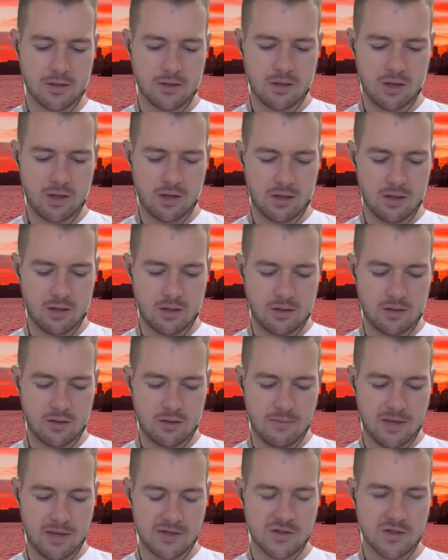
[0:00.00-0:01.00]
uh, a
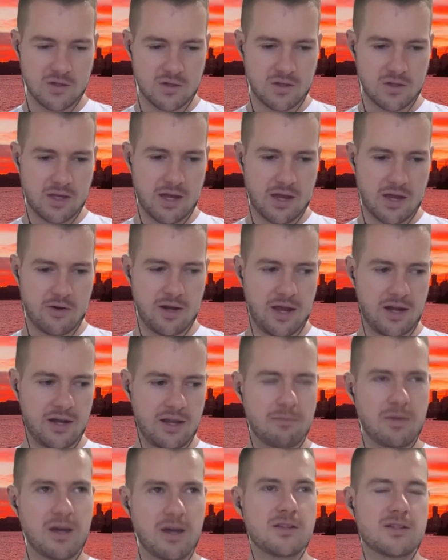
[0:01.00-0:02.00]
message there, and, and
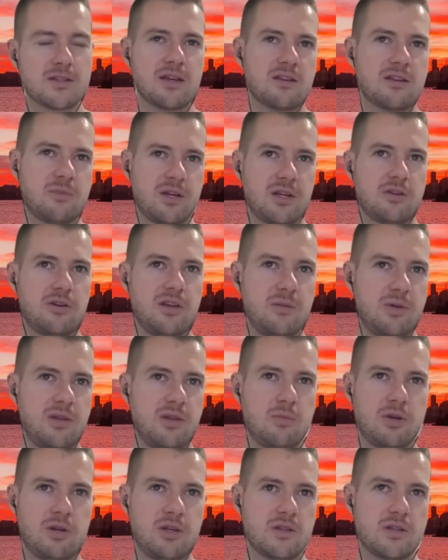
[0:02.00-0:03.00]
it might sound a bit creepy,
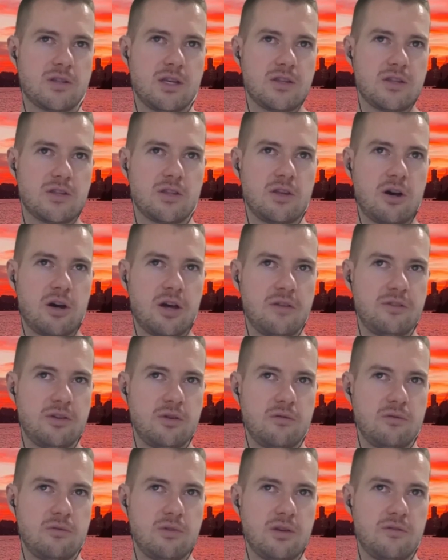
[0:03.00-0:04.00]
but it's it's not. If
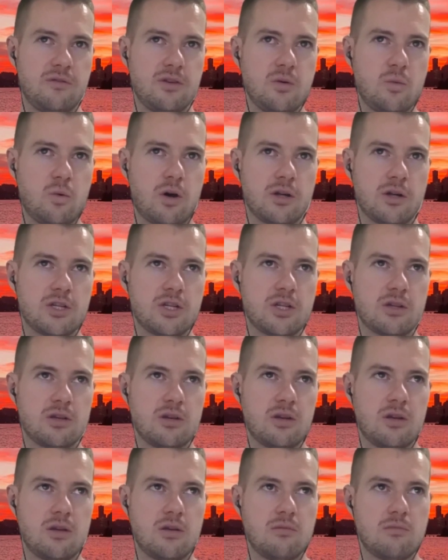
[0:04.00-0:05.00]
you if you watch
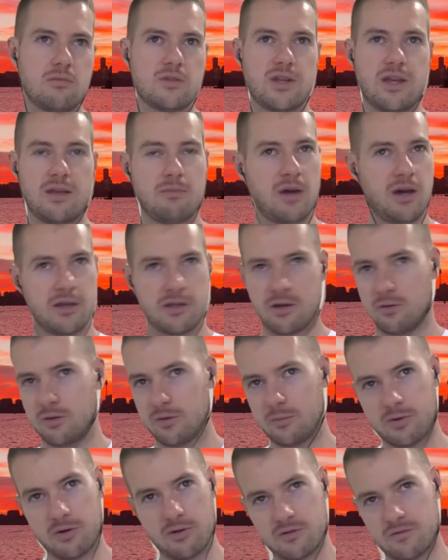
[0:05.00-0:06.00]
say my cold
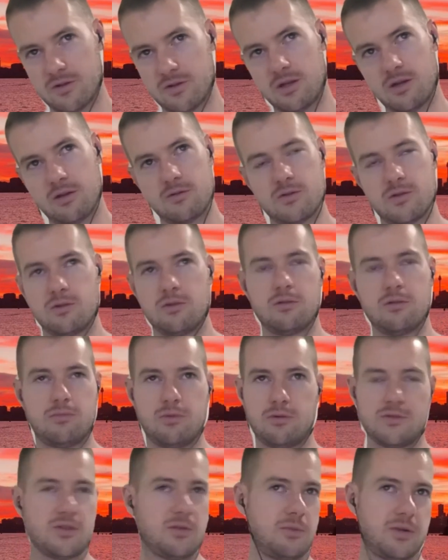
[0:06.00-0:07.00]
approach videos or,
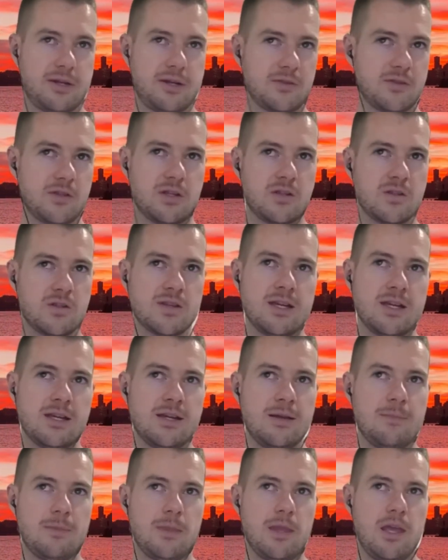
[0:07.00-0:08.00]
or someone else's
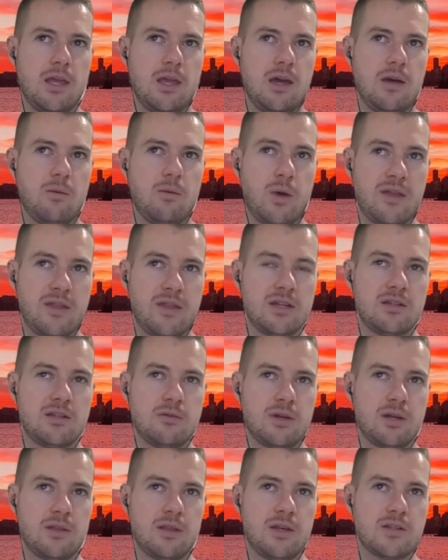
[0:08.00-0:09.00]
it, uh, where they're
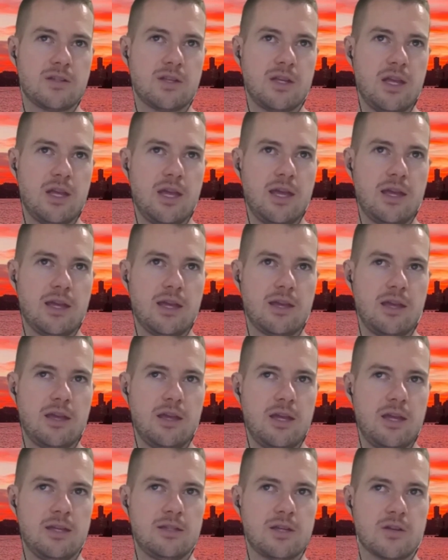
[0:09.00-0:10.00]
doing this, it, it
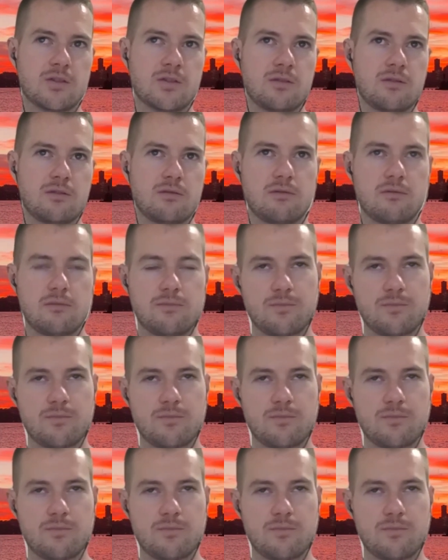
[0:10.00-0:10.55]
it doesn't